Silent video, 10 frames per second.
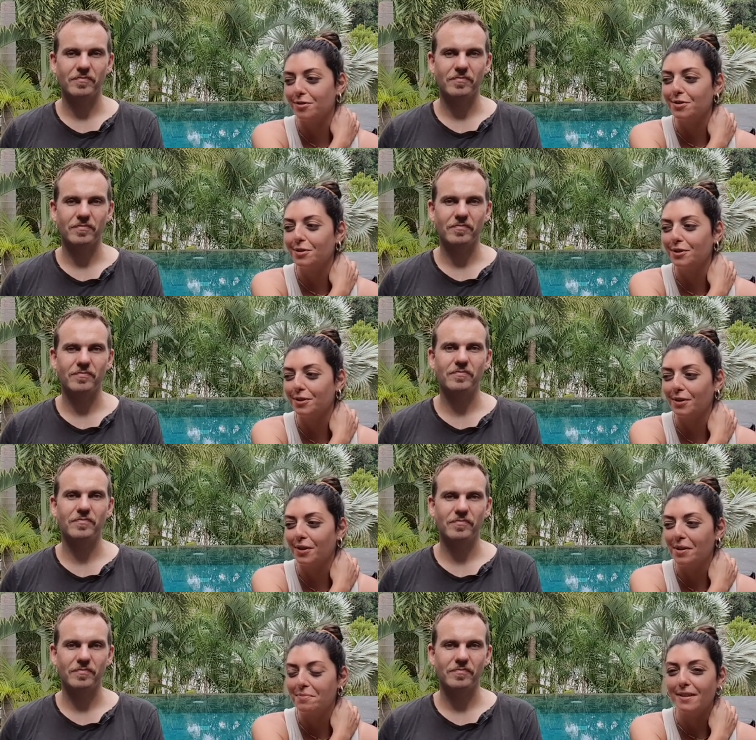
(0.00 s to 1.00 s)
Speaker 1: food, so
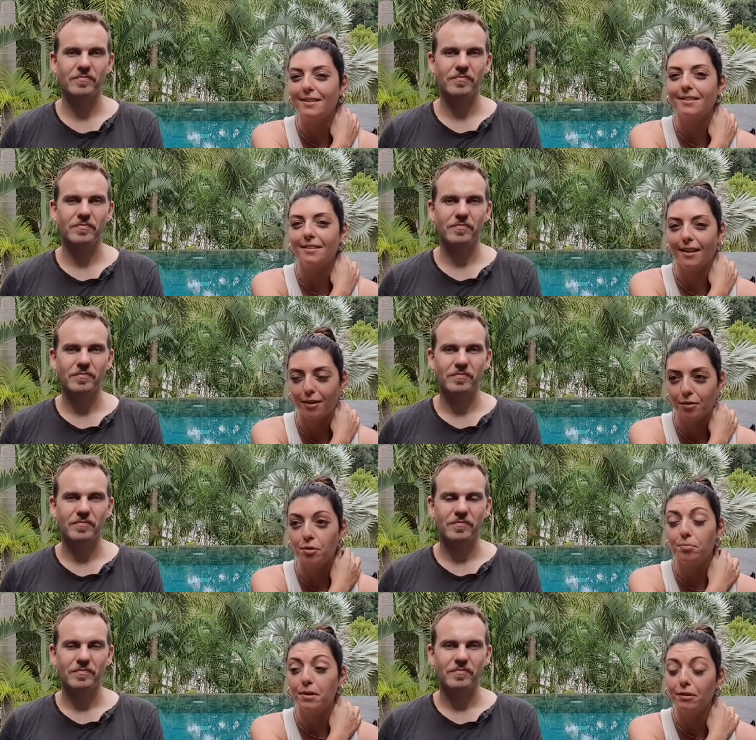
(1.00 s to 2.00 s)
I miss like
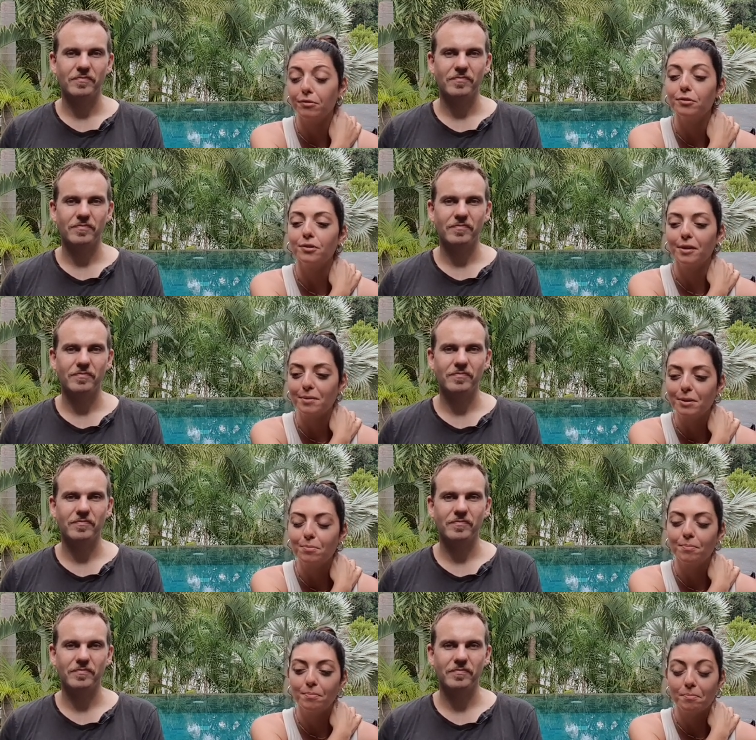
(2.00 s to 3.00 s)
European food. I mean,
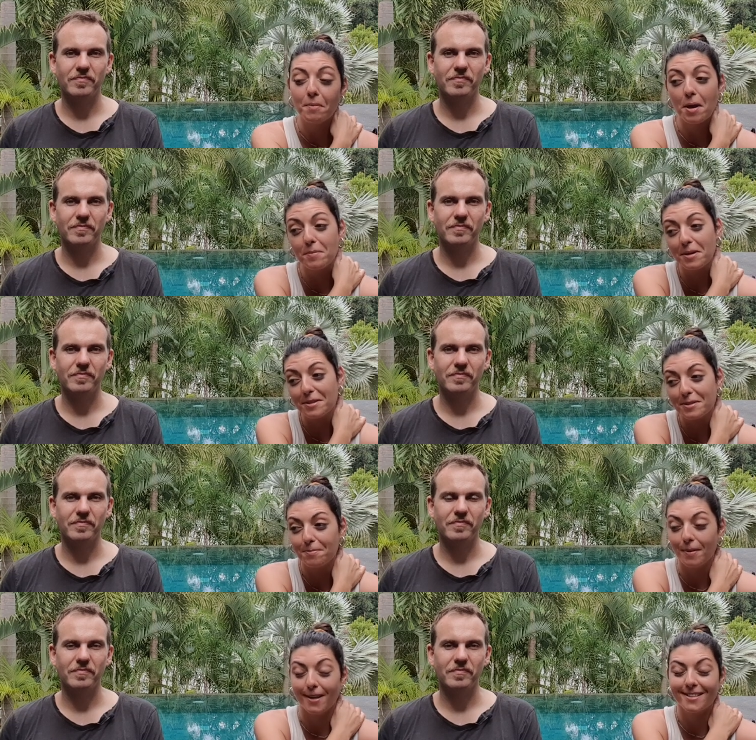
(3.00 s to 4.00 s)
I
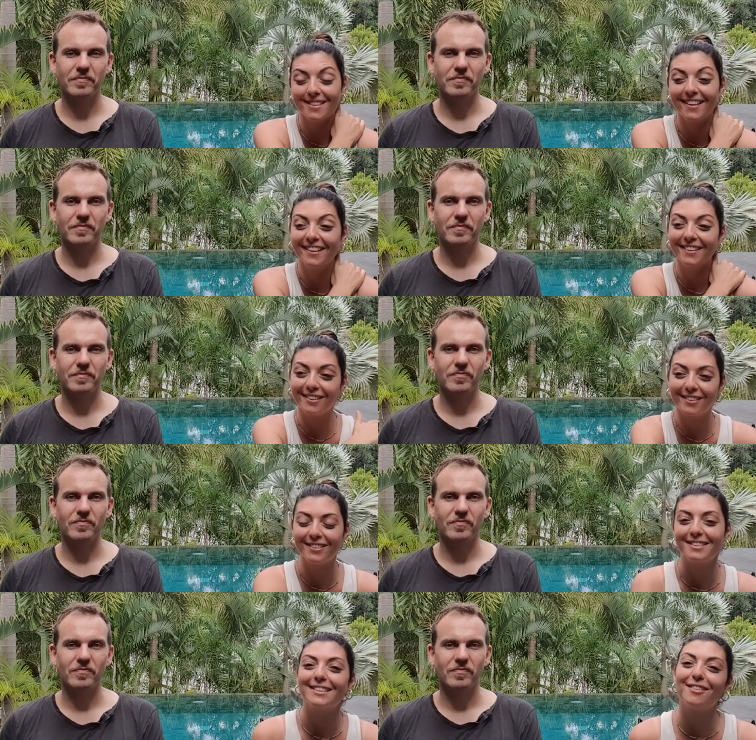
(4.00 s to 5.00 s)
miss pasta, you
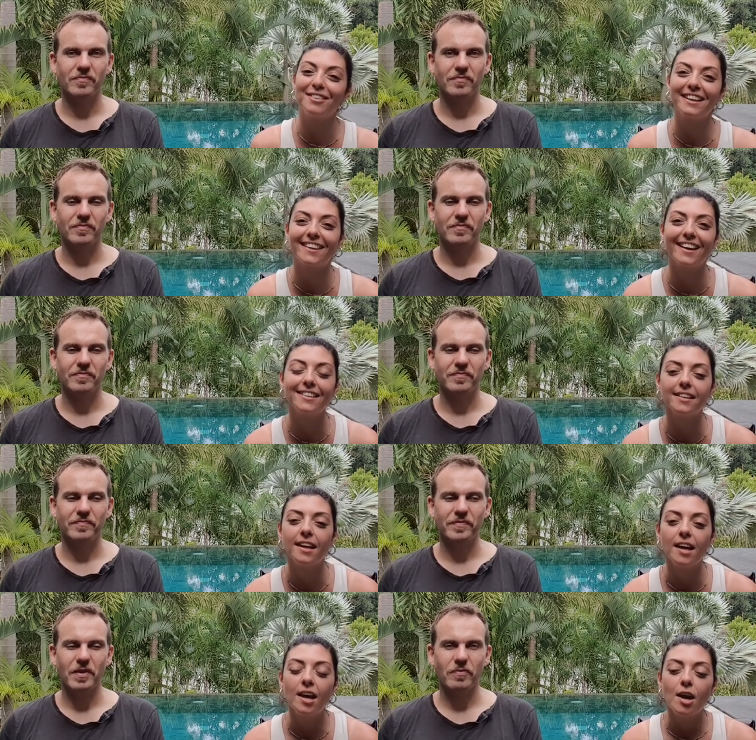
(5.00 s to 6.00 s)
know, and stuff like that.
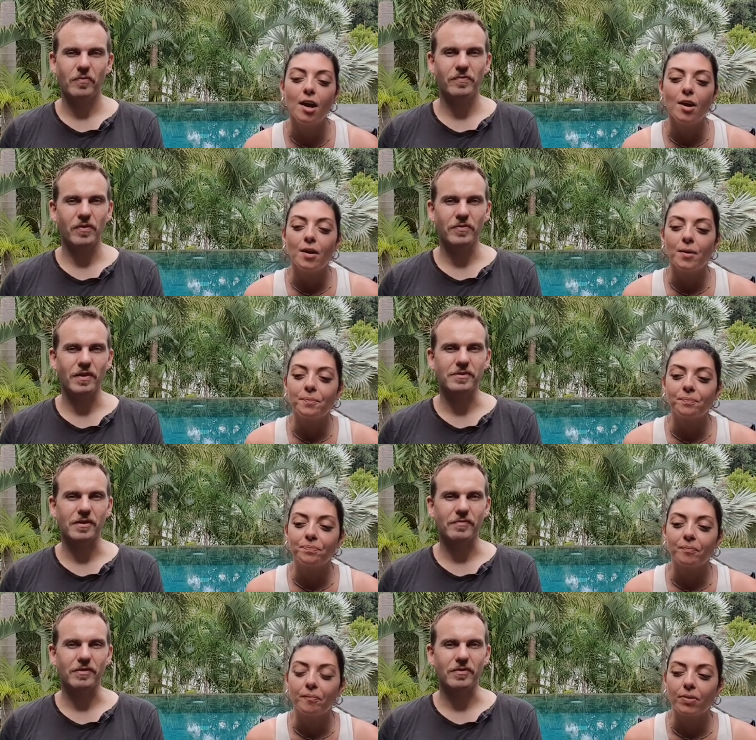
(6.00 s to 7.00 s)
Speaker 2: Yeah, but we've got that
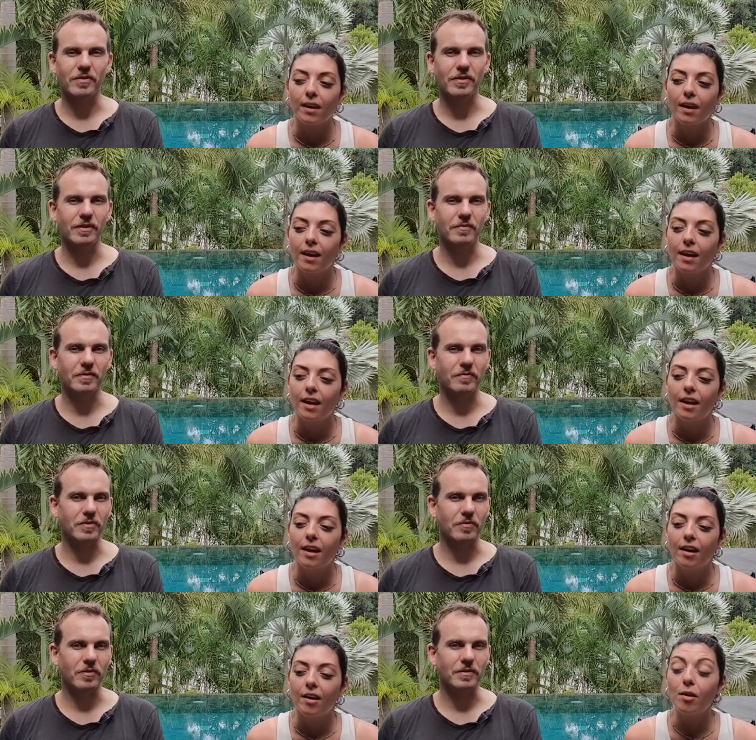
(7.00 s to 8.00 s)
stuff here. You could eat it
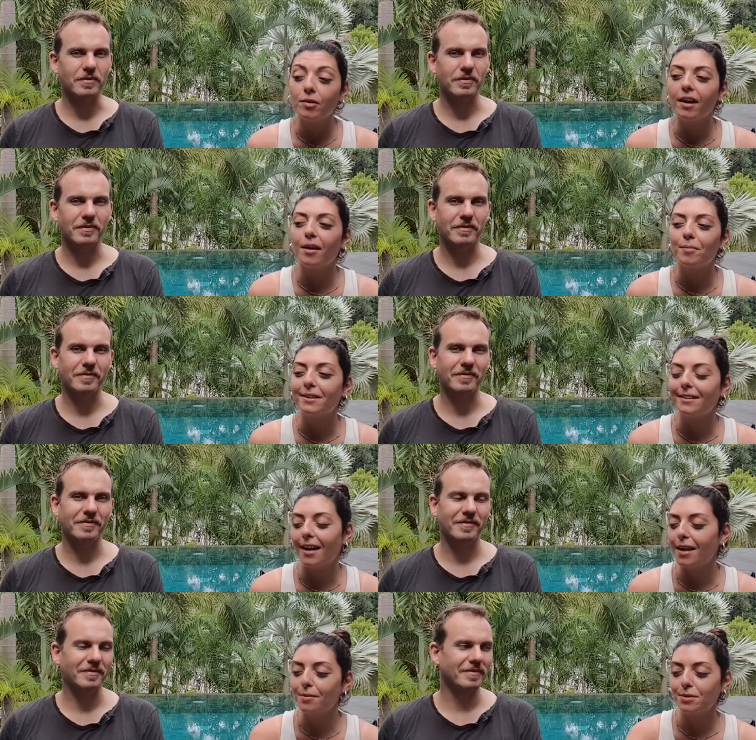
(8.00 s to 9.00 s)
whenever you want. Oh
Speaker 1: yeah, but
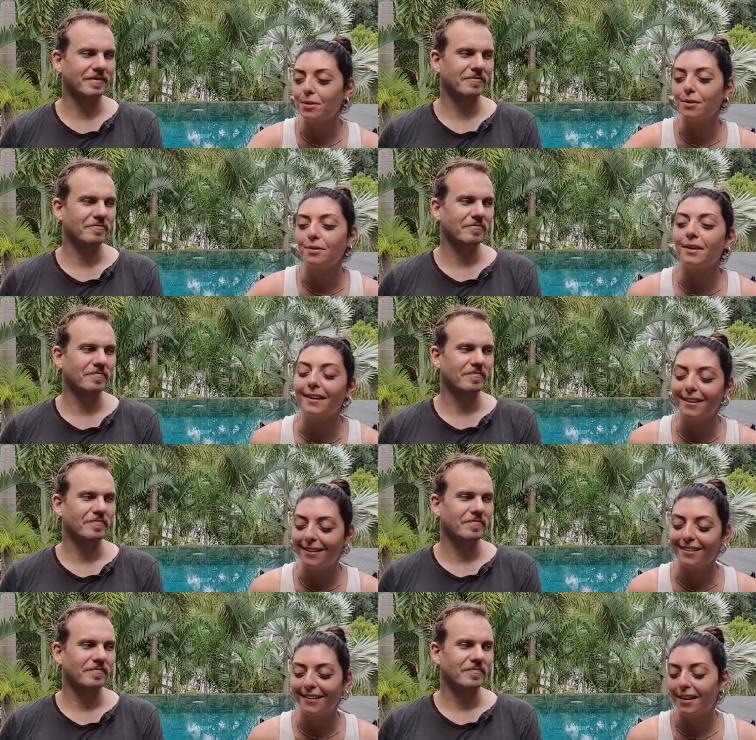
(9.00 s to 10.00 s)
I'm so
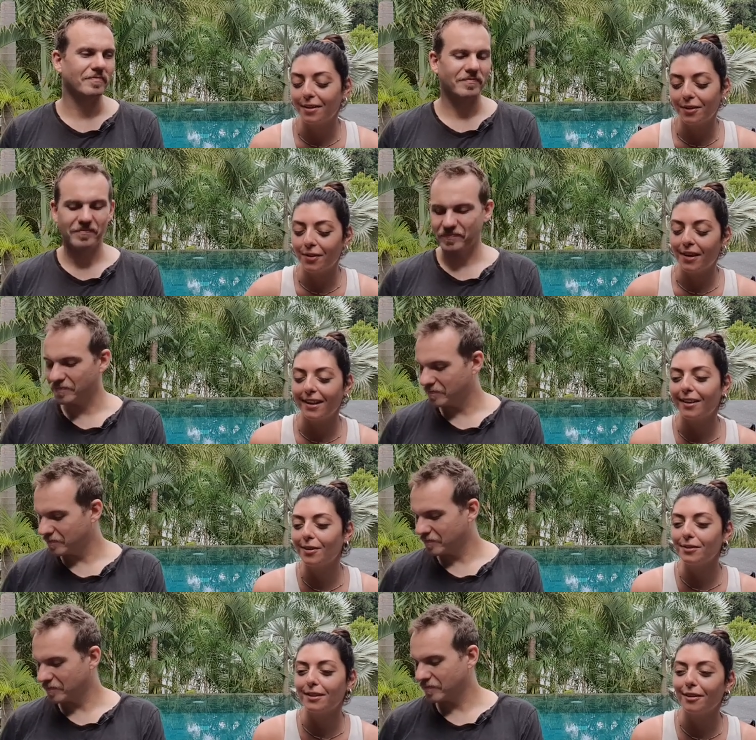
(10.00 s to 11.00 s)
like I don't know. I
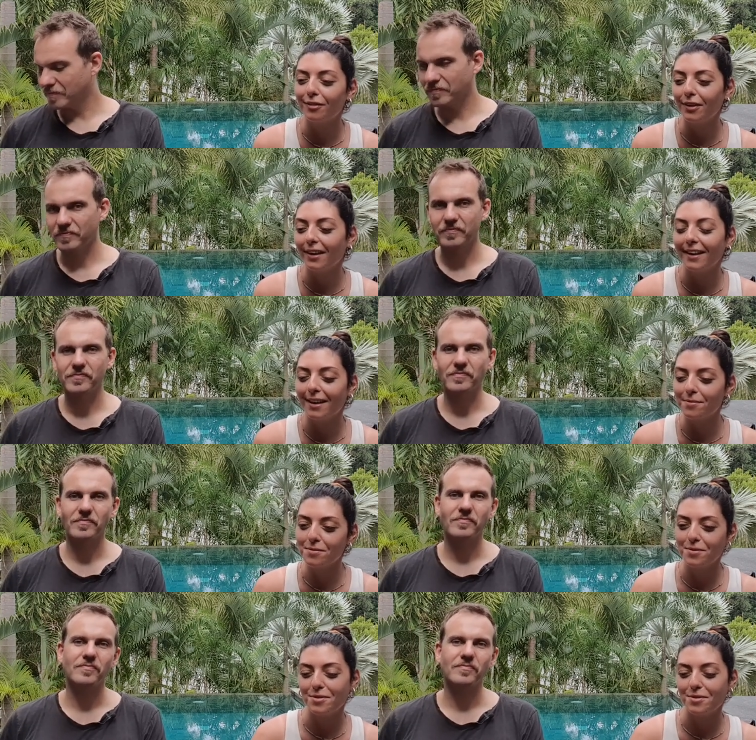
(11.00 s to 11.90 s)
cannot. I feel like I'm.